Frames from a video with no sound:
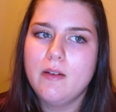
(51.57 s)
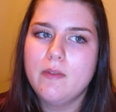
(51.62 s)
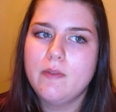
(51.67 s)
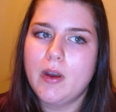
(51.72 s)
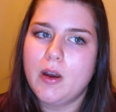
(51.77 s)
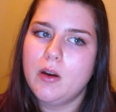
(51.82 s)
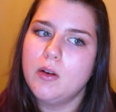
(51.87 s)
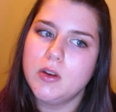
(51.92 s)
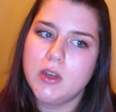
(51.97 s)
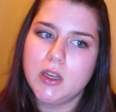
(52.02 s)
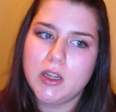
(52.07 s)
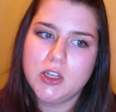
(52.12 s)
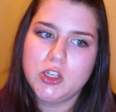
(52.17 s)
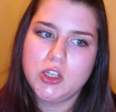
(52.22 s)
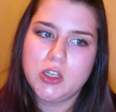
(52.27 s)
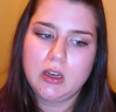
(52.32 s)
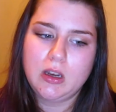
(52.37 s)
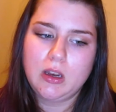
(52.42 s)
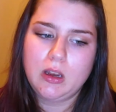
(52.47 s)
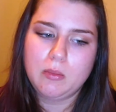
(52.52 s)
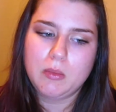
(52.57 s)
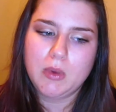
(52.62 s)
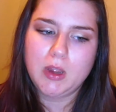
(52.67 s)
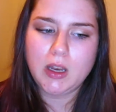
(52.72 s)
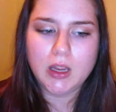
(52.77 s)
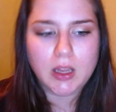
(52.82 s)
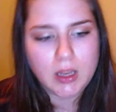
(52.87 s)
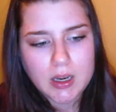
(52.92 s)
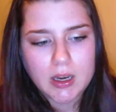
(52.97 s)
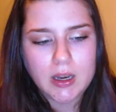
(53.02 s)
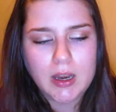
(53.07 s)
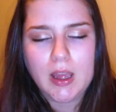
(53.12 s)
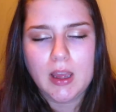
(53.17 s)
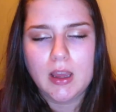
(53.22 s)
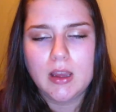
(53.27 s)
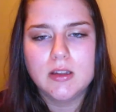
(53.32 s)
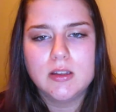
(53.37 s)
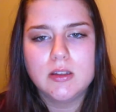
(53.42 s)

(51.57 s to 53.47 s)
foundation in my day-to-day.